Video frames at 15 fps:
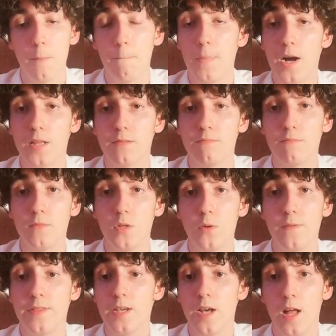But
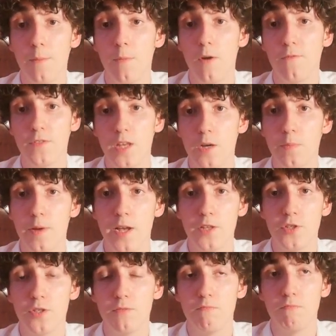with the help of
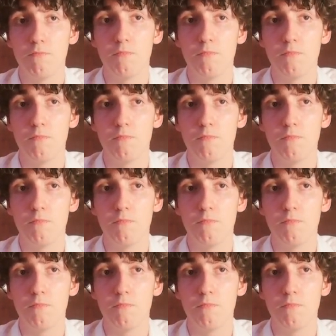Taopatch,